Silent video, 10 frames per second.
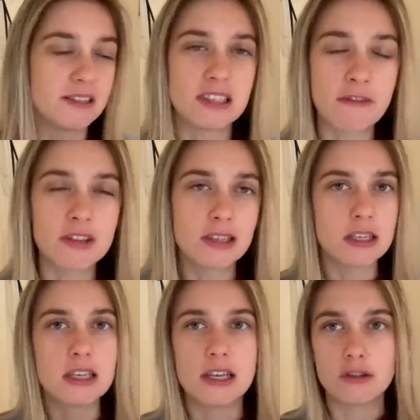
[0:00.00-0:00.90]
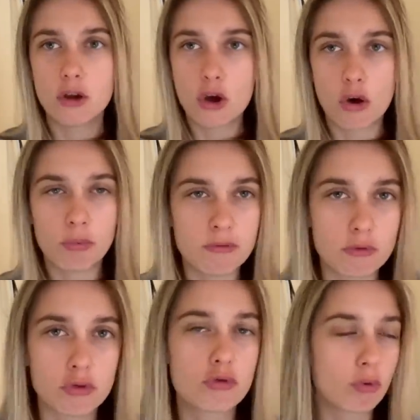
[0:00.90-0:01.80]
here 17 years, we've
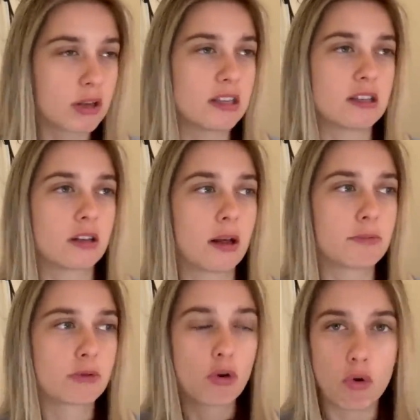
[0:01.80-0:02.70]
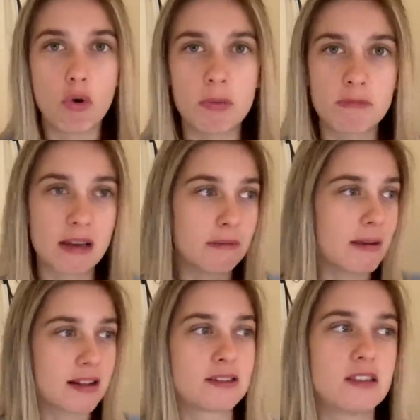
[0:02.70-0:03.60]
destroyed this club's core, we've made
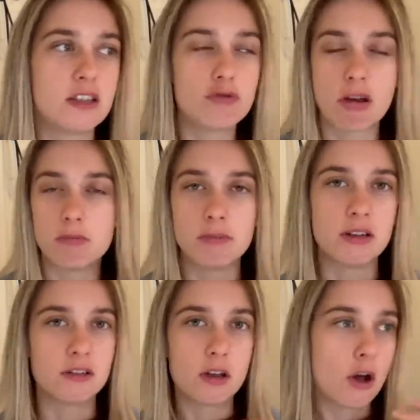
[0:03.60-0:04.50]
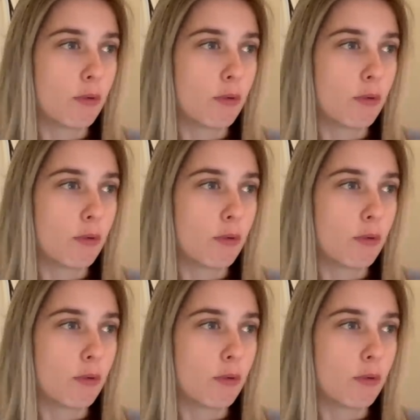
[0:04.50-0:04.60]
Man City treble winners,